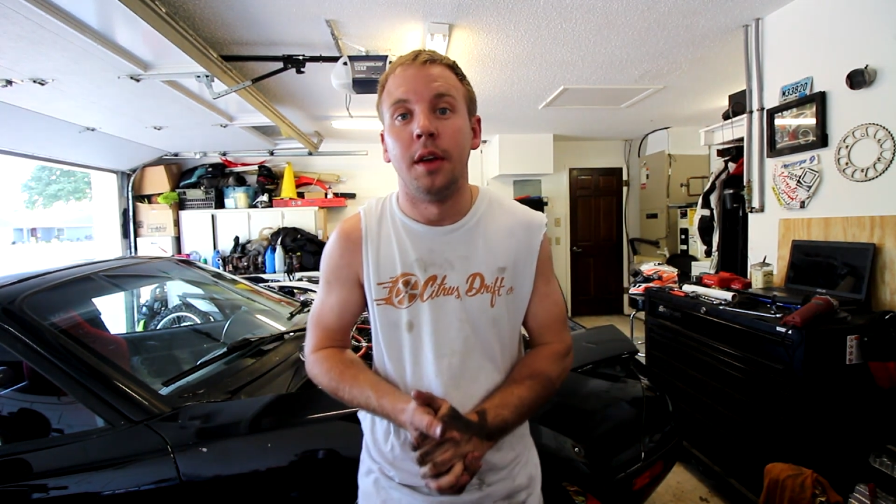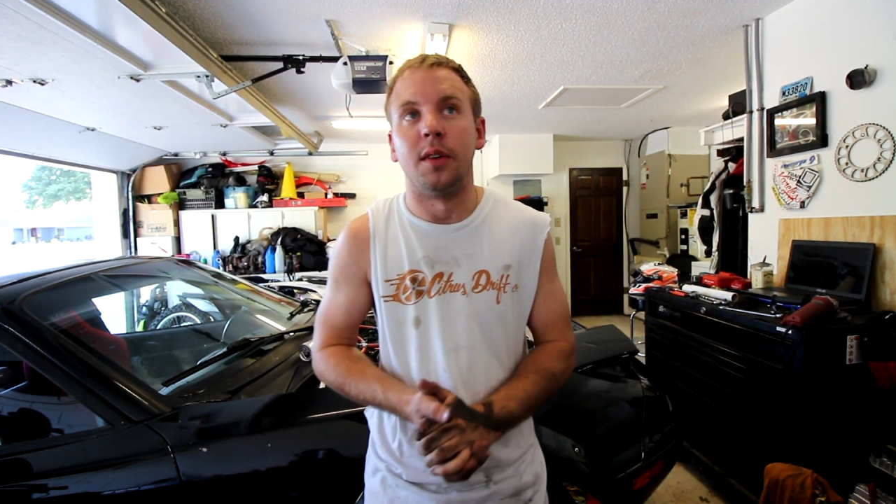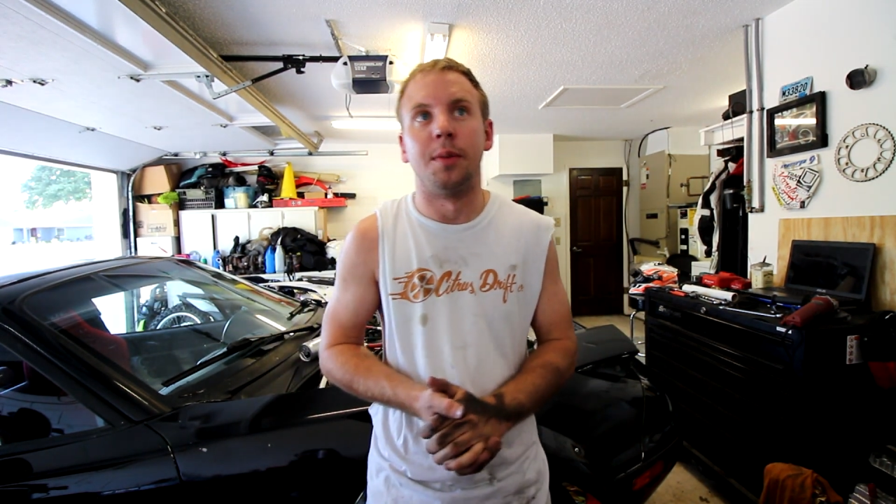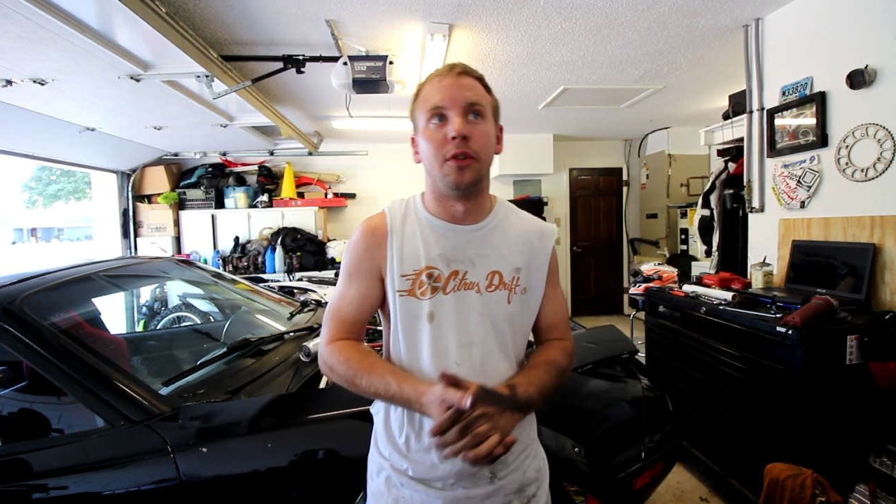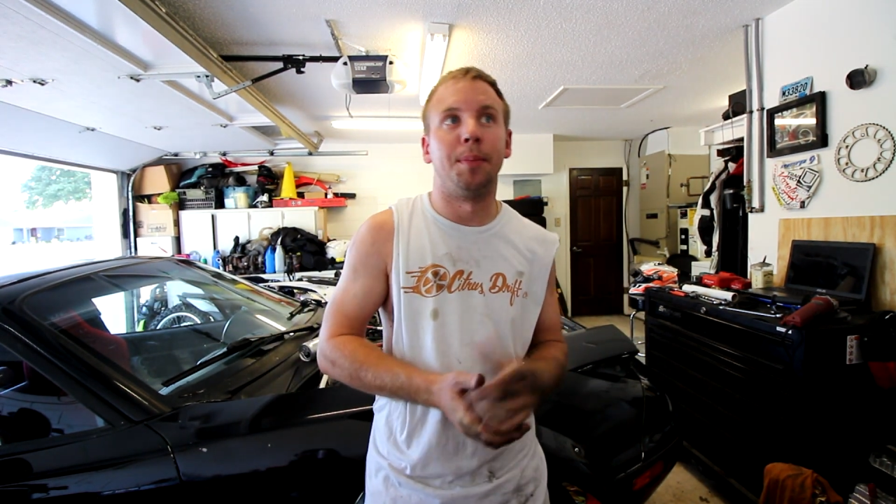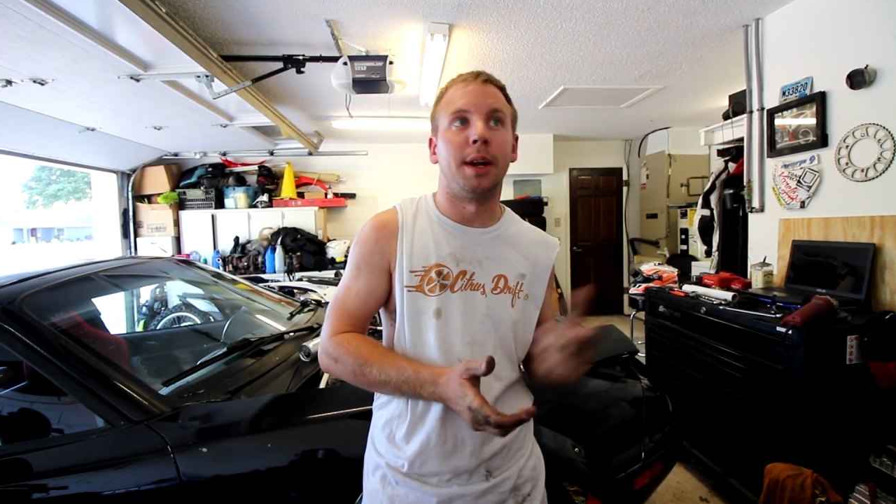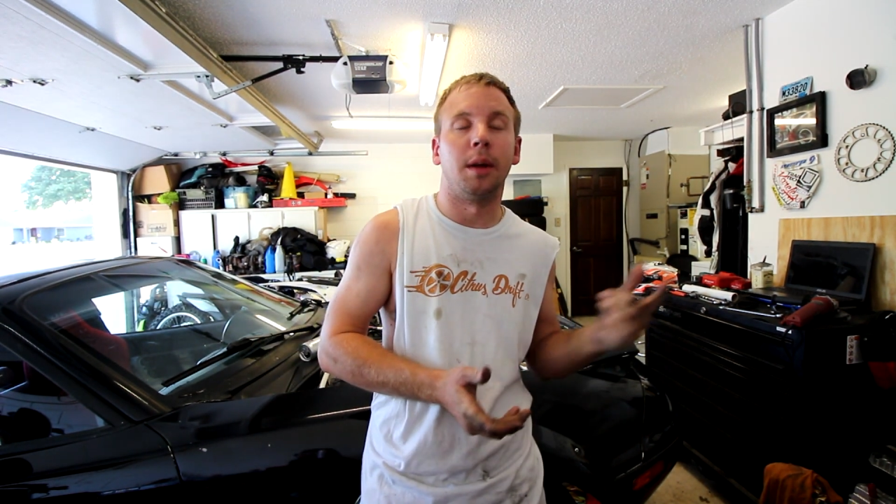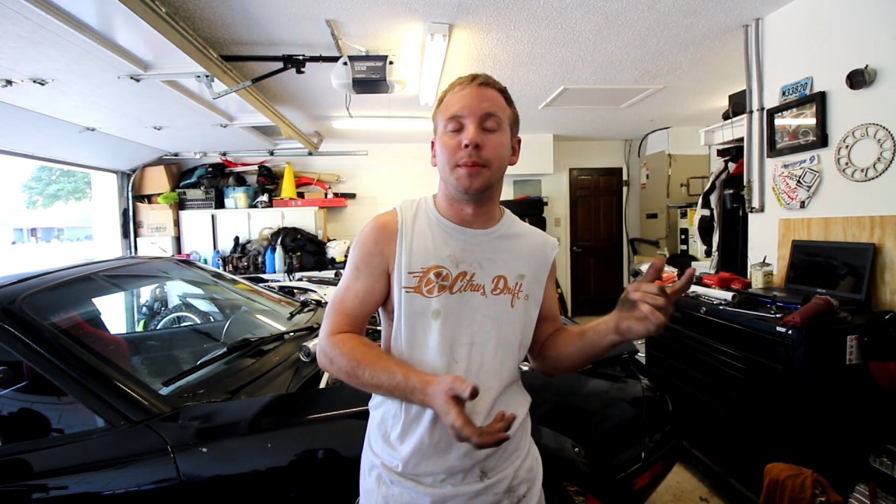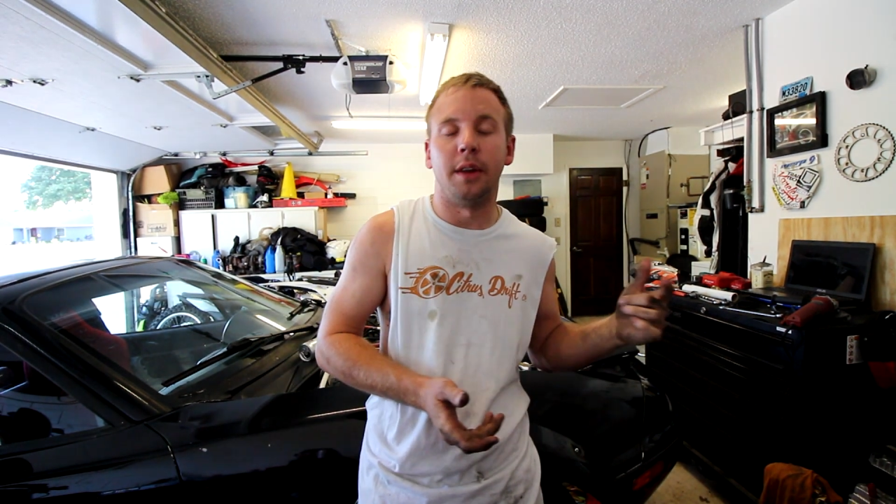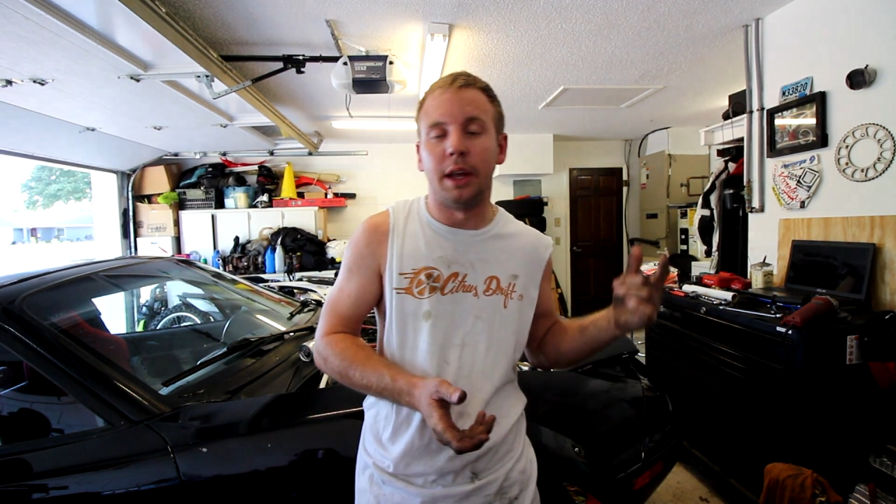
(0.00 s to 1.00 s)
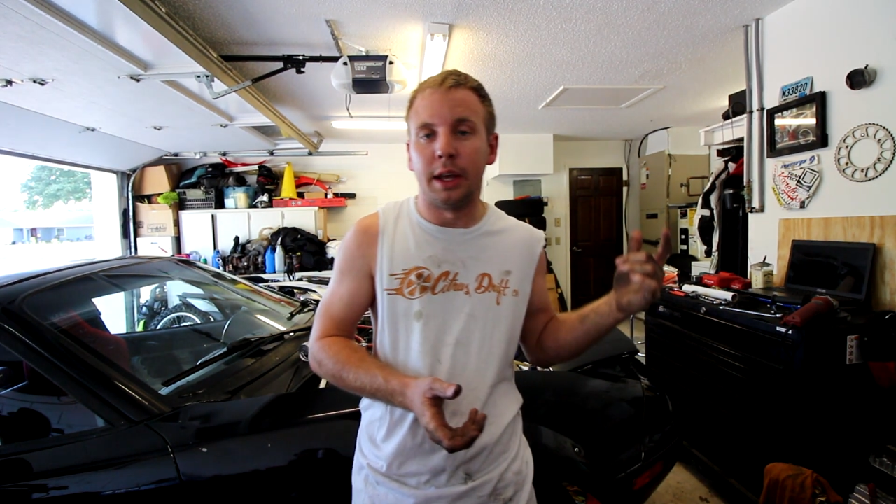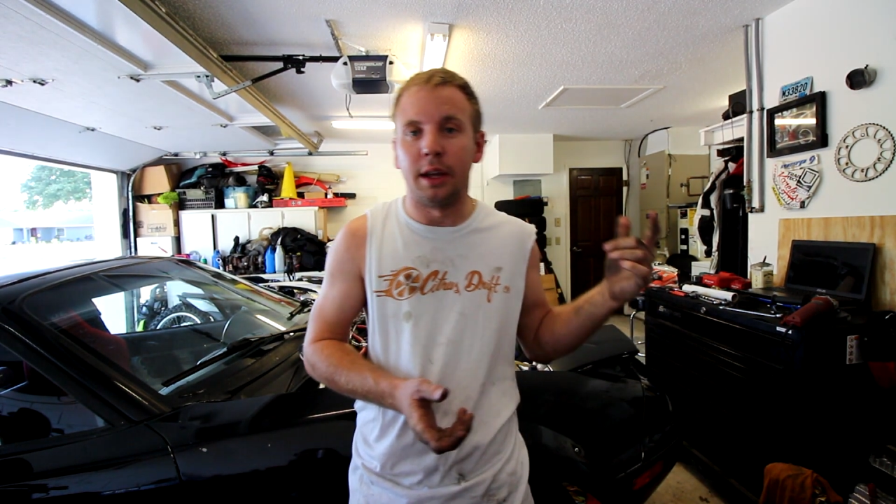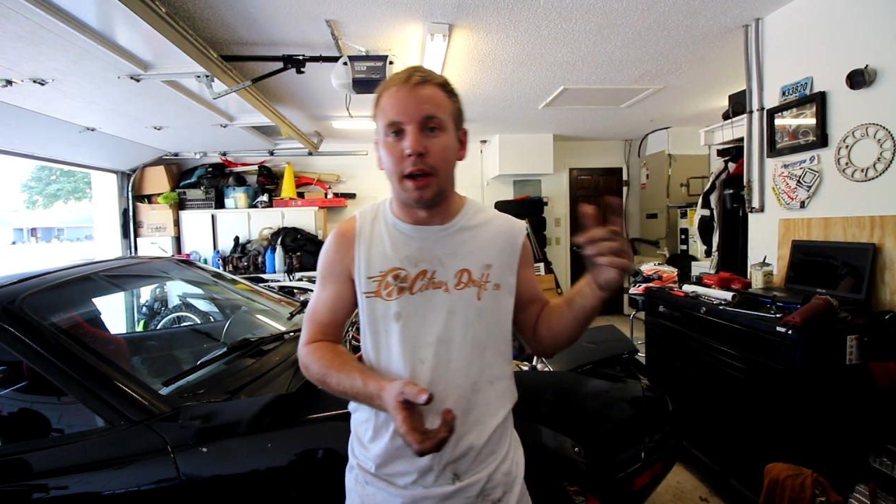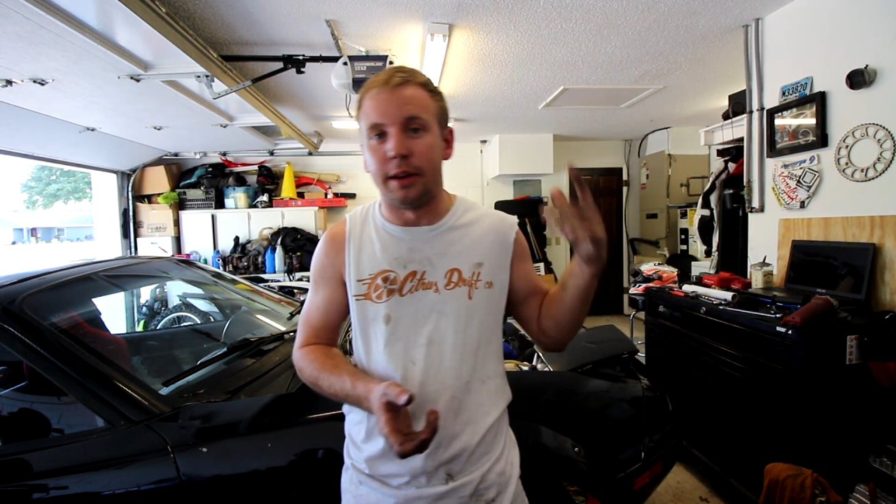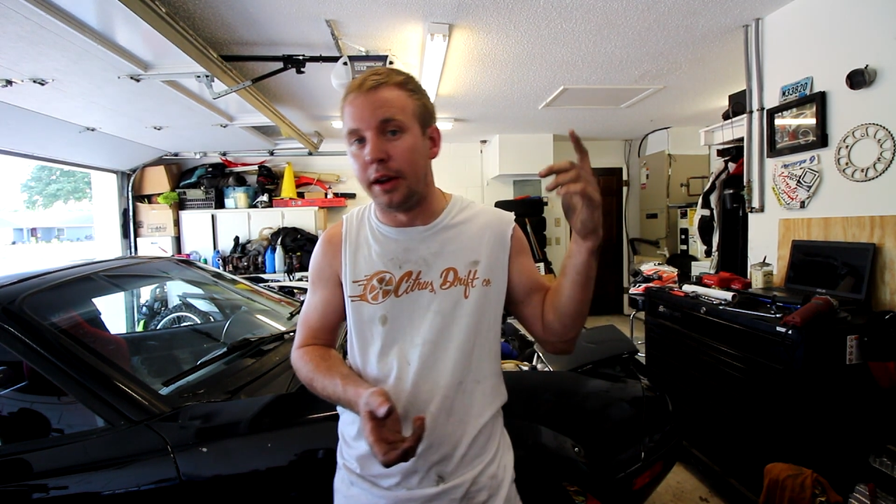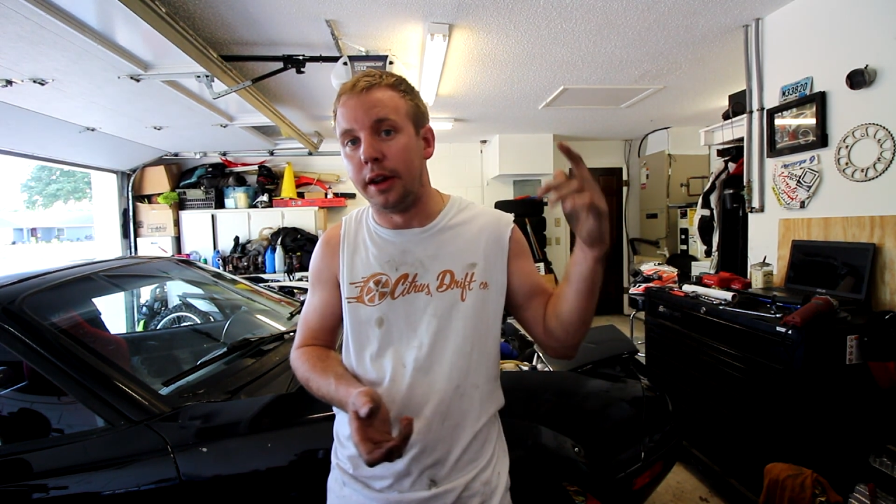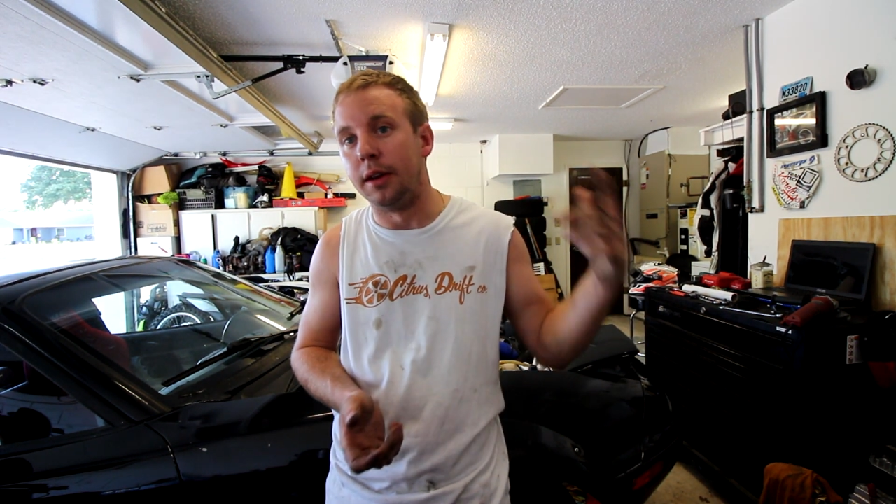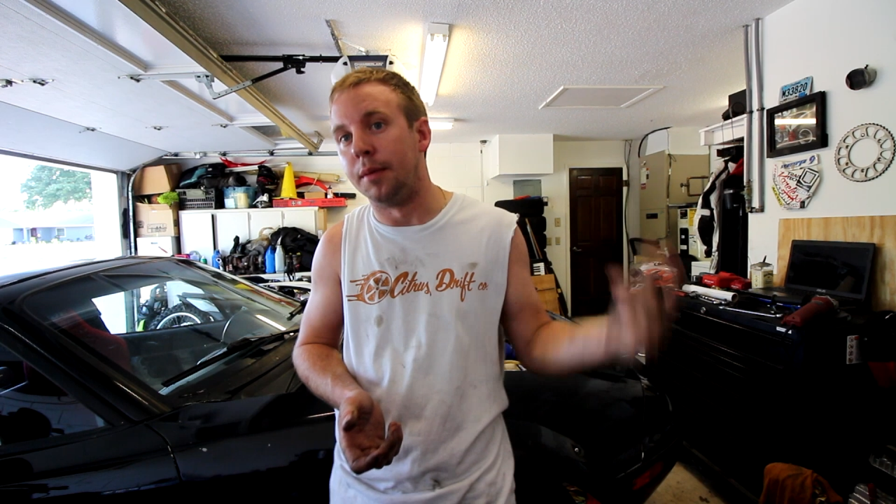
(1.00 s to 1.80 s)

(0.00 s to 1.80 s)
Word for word: I'm supposed to pick it up today. I didn't.